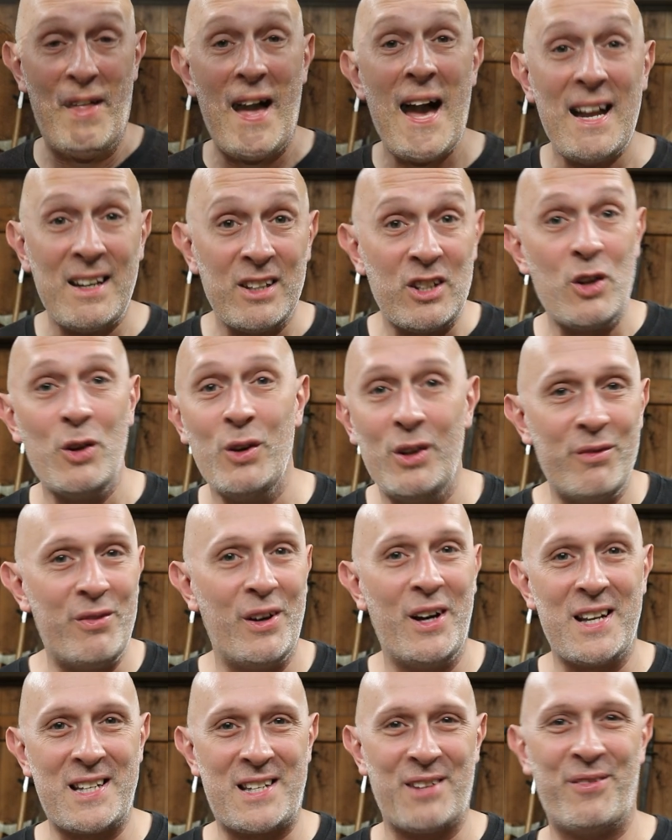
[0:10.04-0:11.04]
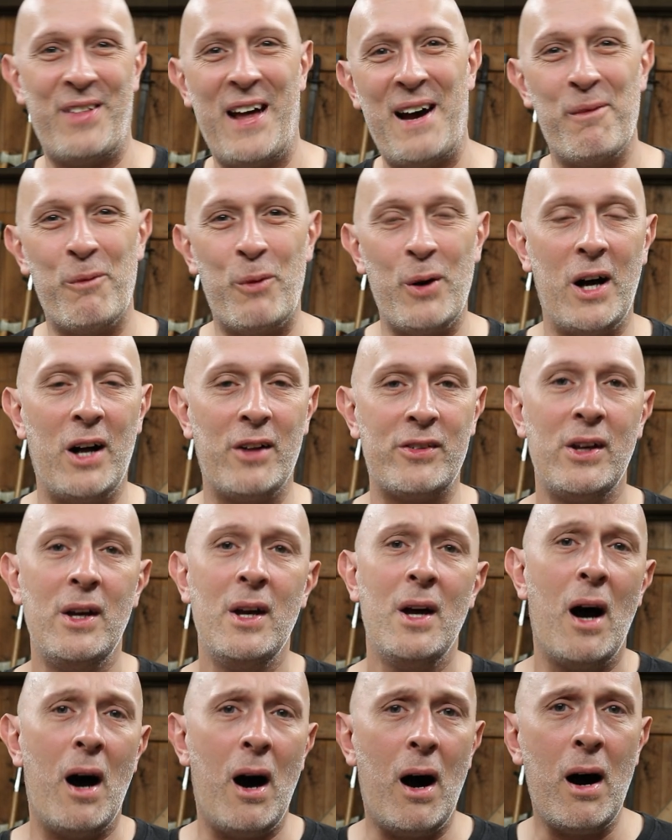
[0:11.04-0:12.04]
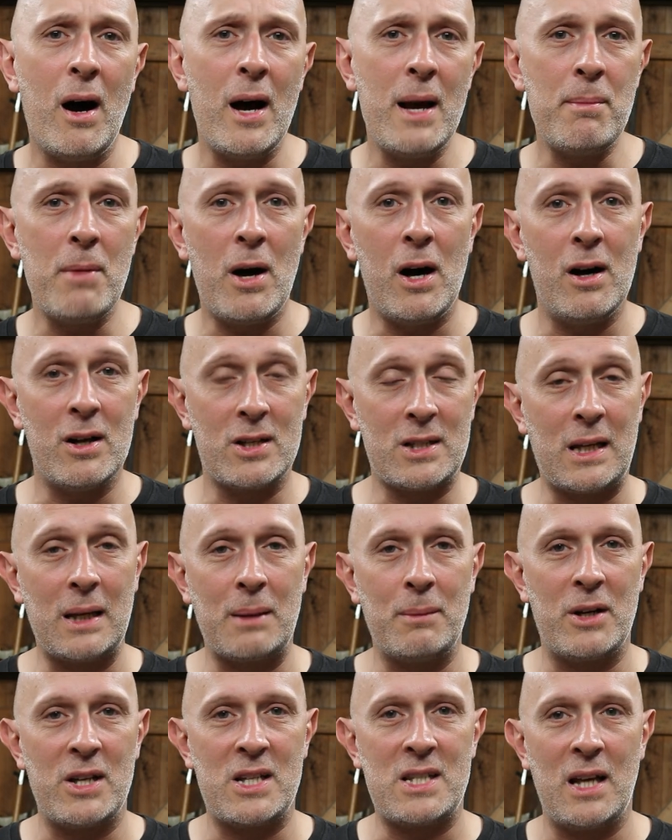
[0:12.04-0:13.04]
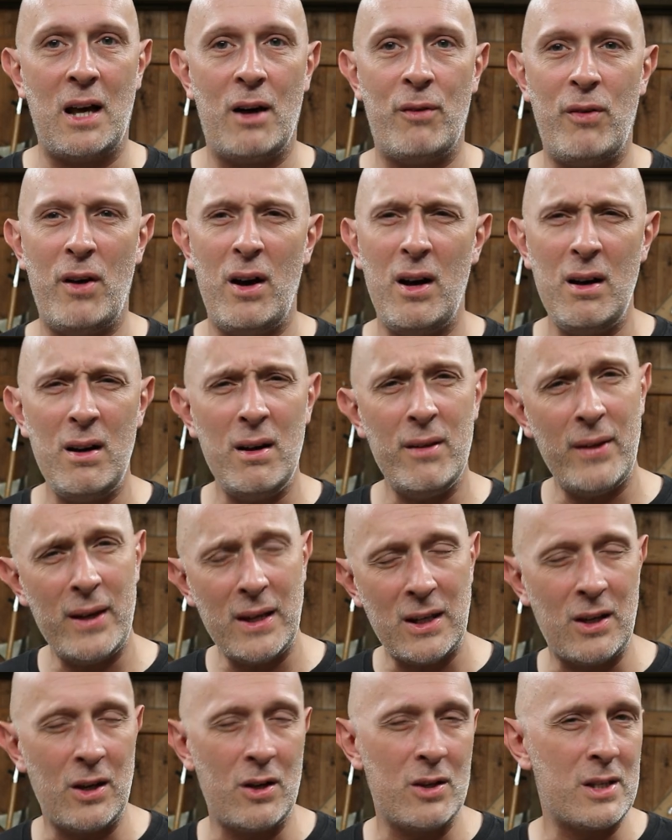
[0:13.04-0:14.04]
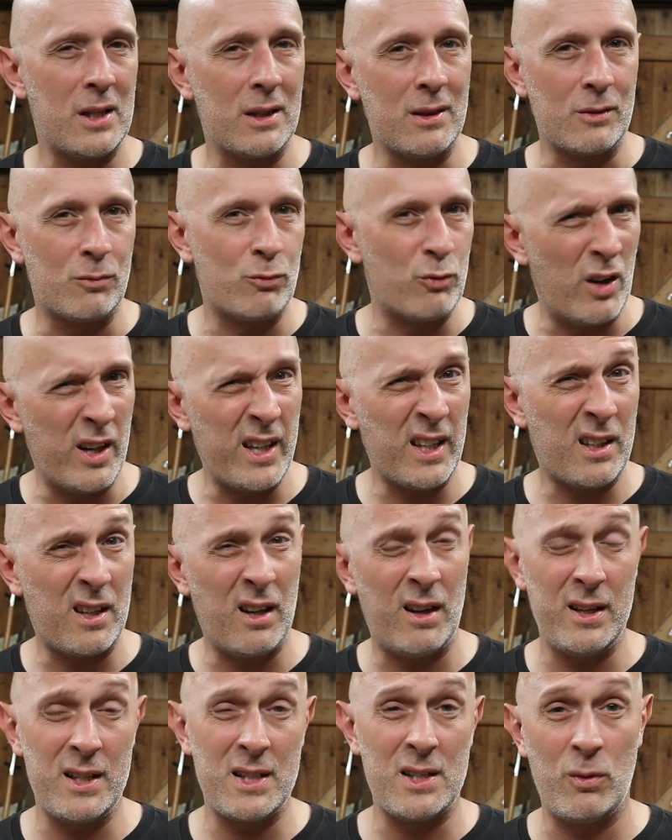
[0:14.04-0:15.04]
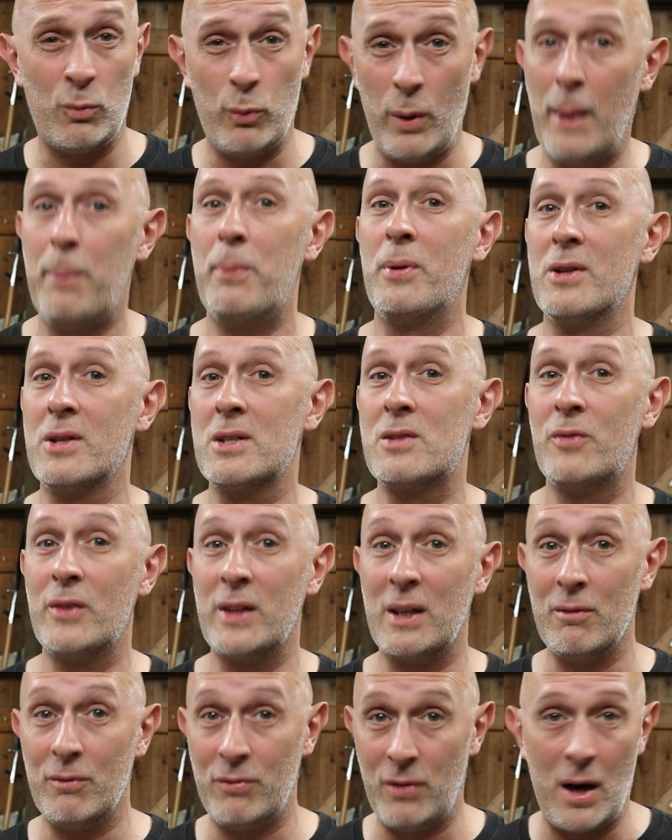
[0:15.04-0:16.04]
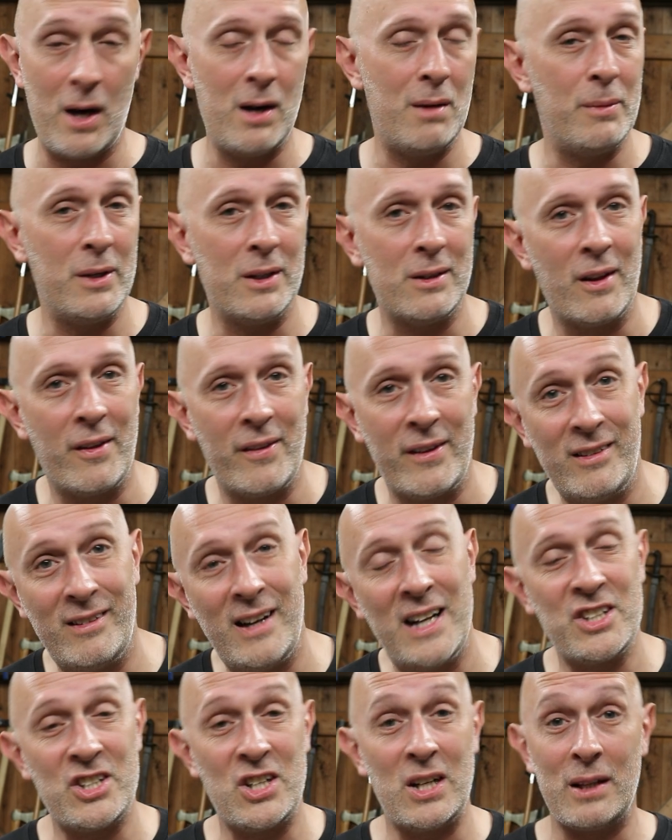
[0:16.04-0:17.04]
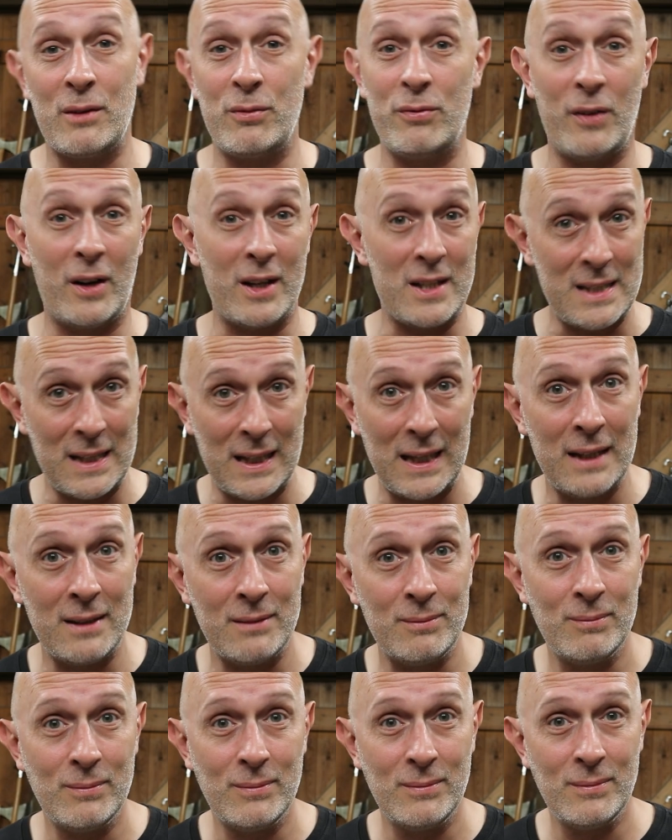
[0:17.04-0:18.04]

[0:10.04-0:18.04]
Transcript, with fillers: that universe, of that world, I'm asking myself, are they using the right kinds of weapons for the environment that they're actually fighting in?